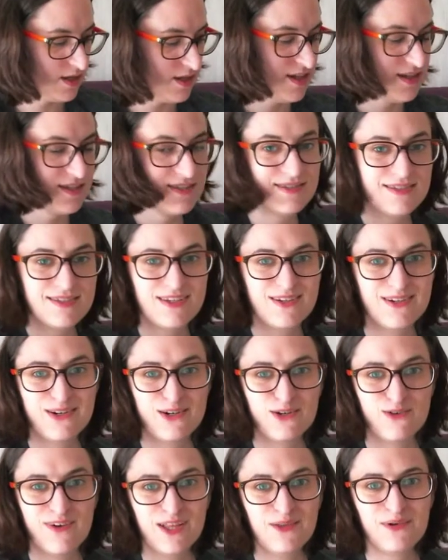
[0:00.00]

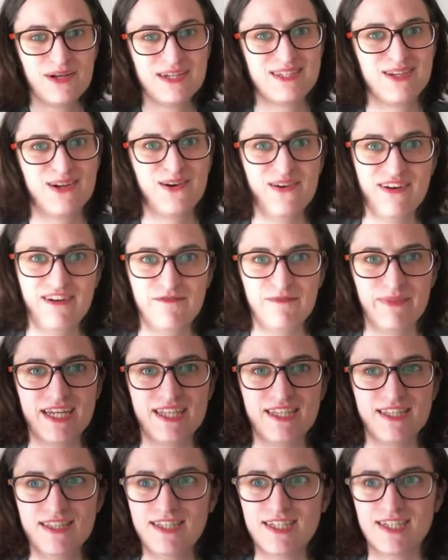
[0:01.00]
So that was all of my
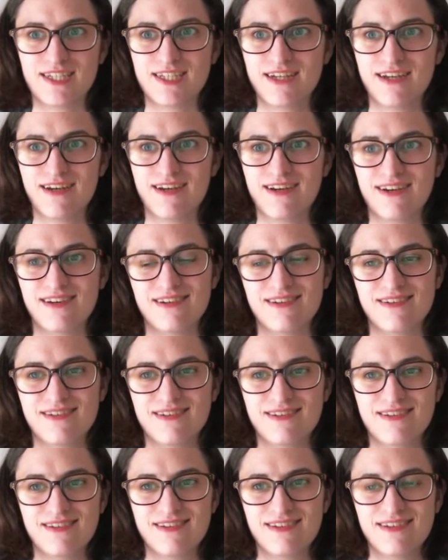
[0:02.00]
knitting
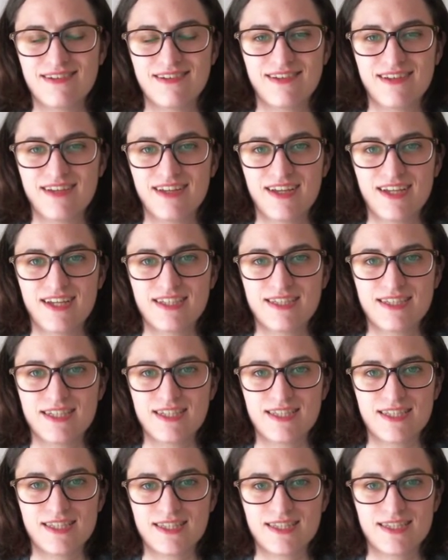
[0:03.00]

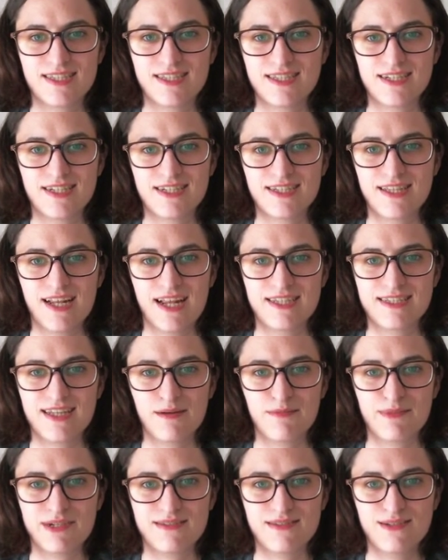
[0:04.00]
since the last
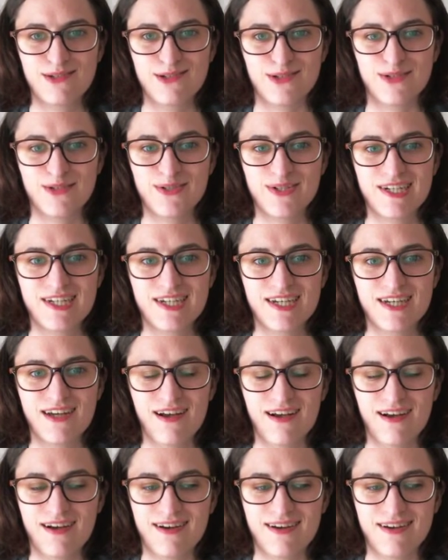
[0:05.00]
time I saw you.
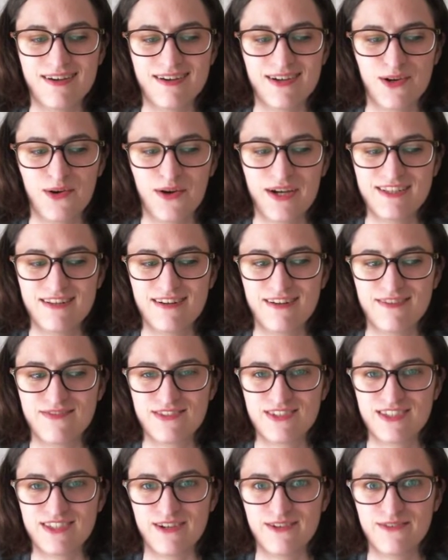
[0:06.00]
Quite a lot of
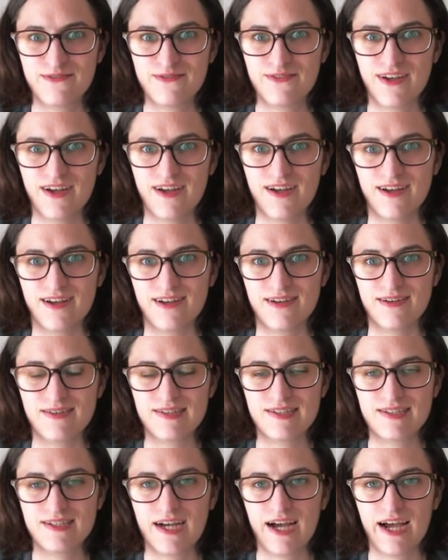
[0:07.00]
stuff.
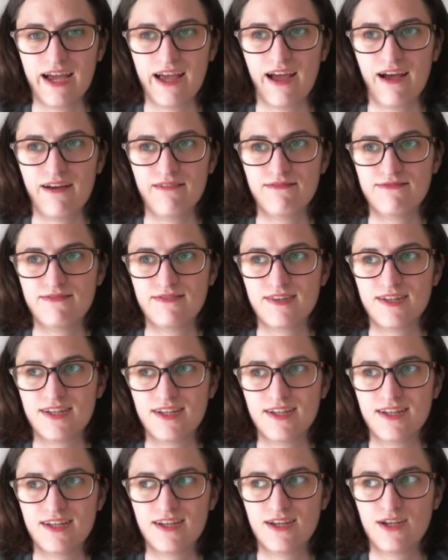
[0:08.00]
I have
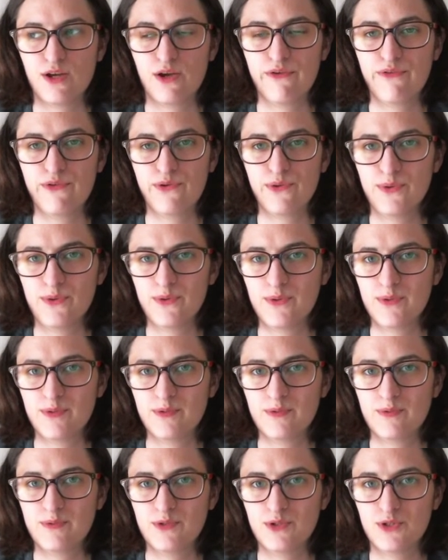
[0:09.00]
a
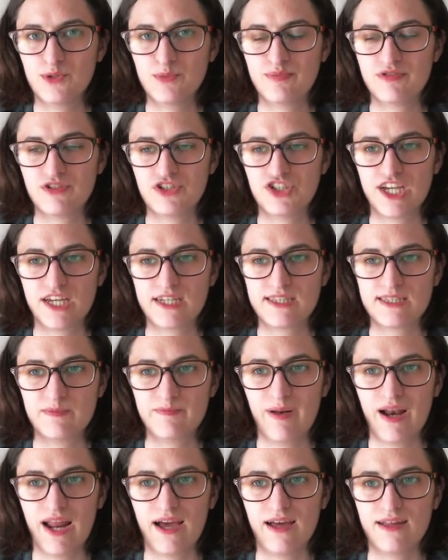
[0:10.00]
few new projects
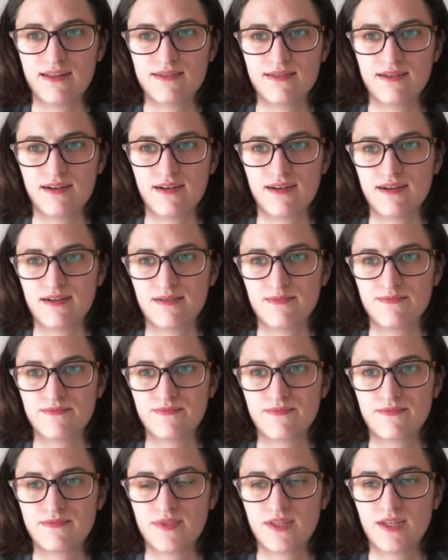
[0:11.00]
planned.
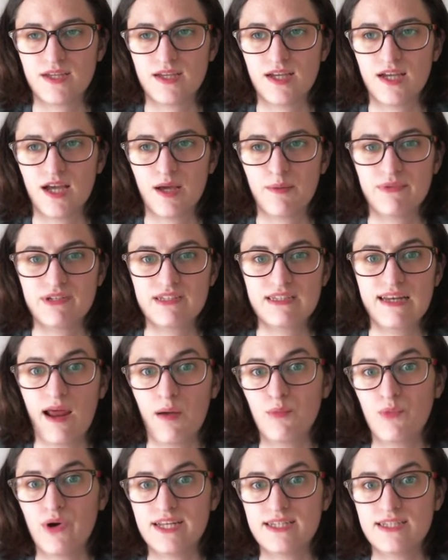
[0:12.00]
Mostly
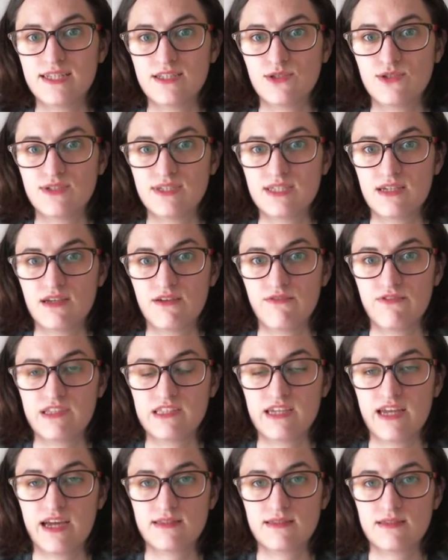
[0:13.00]
I'm waiting to see if
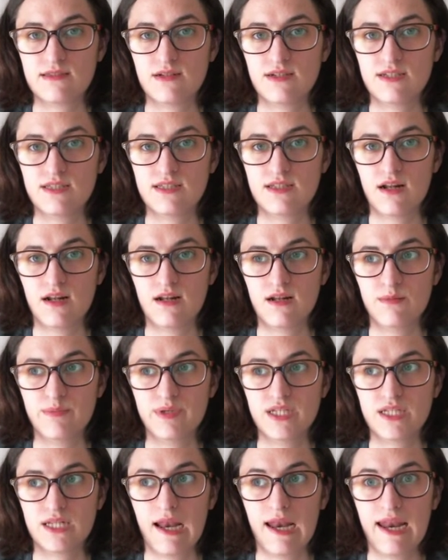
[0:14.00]
it gets a little
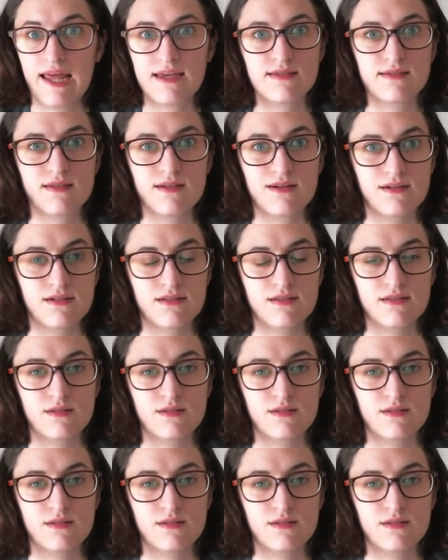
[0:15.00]
bit less hot,